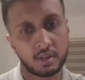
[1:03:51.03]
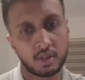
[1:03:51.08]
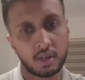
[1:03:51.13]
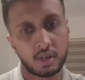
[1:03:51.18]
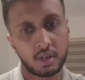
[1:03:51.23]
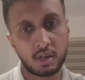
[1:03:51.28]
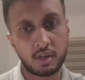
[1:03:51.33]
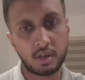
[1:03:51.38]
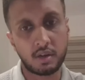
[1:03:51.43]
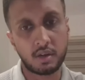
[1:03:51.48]

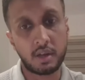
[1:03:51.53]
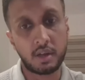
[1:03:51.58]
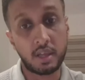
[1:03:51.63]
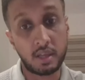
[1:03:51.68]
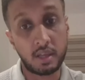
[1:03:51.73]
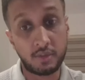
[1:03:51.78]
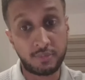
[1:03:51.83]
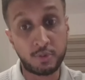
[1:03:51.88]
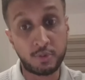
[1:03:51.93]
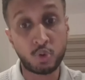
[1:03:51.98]
Uh,
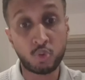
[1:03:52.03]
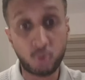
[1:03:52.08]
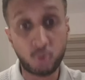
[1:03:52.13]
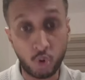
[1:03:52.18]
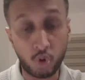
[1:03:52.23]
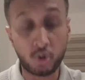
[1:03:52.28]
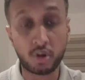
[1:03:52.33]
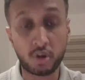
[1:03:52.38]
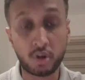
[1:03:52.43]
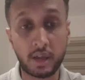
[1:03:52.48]
if you
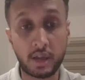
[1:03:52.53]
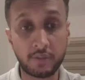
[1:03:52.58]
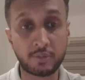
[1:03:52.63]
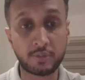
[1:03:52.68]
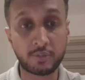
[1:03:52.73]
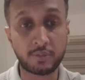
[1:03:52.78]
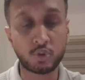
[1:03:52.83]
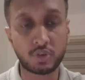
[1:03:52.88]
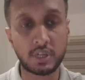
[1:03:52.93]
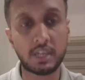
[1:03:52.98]
war, have
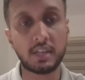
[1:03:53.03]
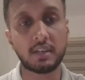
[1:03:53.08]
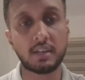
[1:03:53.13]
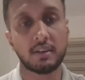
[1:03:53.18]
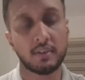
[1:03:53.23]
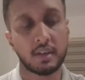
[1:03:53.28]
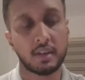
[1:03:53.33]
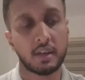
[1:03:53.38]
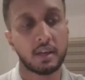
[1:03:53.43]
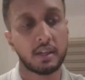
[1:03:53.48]
to
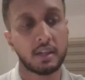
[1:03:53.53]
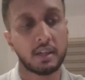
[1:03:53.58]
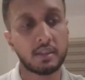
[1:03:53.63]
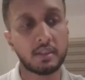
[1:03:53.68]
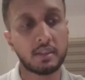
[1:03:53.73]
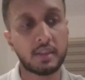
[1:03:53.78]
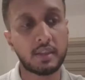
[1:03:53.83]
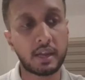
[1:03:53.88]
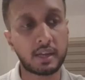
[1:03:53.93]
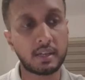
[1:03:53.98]
treat,
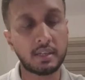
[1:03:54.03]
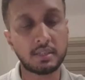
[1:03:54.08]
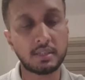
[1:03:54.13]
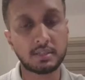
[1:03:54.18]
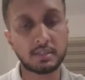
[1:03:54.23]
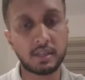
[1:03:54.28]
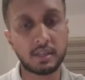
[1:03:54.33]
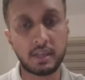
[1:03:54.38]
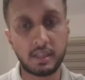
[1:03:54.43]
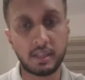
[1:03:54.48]
that
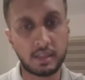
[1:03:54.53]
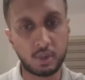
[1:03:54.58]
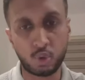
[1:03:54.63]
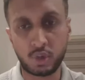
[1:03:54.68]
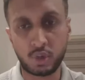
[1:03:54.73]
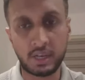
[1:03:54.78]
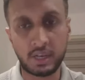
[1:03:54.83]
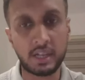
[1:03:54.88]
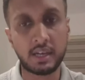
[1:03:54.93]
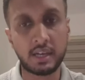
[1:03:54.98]
is the, the
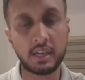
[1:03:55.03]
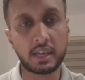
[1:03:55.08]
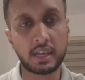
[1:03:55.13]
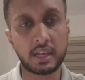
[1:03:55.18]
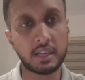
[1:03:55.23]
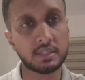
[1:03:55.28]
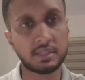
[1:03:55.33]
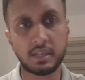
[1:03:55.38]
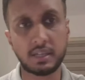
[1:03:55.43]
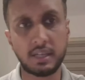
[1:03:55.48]
only
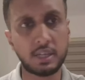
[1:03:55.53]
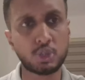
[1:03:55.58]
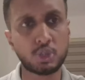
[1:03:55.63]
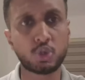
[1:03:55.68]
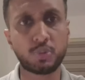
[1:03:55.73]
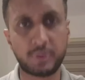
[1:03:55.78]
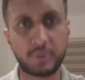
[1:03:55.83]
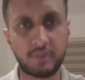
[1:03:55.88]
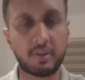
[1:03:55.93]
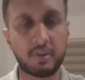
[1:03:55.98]
indication is
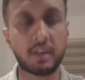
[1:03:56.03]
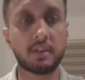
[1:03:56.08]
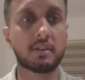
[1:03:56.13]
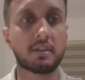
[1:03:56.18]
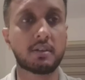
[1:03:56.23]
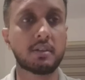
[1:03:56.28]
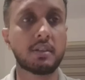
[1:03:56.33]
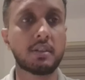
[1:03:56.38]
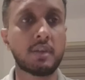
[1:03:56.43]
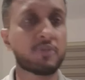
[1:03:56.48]
to prevent
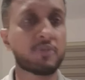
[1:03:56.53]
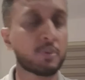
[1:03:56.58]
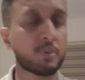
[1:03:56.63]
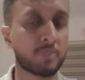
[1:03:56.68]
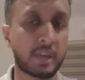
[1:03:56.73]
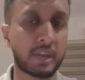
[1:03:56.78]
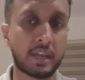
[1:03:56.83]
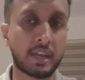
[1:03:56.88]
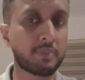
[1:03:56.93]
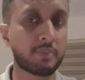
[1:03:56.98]
them from
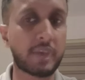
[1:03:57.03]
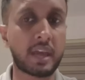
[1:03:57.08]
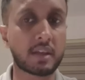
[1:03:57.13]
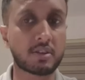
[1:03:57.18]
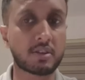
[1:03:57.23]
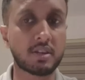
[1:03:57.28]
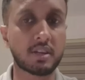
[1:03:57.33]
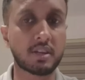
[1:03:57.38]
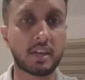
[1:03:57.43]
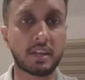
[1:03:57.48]
getting
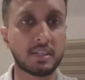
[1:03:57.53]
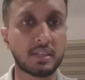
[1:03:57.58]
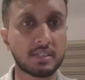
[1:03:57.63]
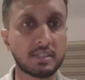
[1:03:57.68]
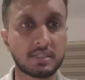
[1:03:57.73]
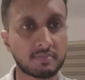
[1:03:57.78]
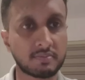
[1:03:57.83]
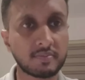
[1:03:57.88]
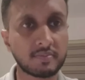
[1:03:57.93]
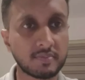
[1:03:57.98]

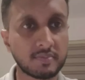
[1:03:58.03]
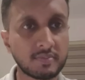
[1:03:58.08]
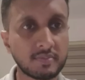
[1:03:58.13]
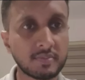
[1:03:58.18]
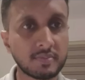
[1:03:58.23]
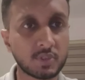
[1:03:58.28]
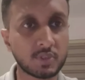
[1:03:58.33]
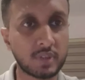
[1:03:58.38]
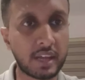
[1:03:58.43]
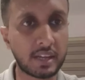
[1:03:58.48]
pancreatitis.
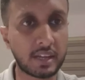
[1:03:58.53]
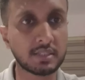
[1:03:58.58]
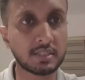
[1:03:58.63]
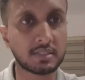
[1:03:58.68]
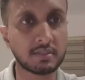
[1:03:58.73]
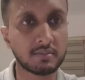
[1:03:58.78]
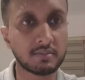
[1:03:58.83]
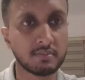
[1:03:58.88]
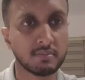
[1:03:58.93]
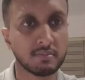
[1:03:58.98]
So that is
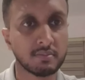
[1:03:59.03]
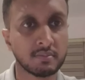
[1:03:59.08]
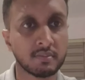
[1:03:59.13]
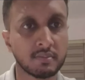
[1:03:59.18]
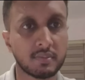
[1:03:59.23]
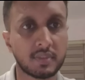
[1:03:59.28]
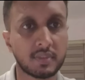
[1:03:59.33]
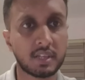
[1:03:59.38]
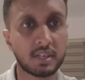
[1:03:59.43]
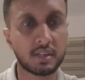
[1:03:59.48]

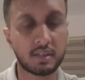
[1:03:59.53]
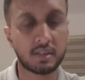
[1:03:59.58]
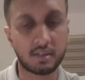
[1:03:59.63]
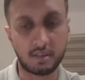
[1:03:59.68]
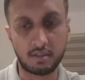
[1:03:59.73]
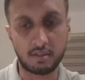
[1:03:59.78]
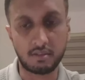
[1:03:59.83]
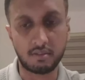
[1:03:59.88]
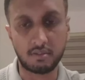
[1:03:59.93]
the,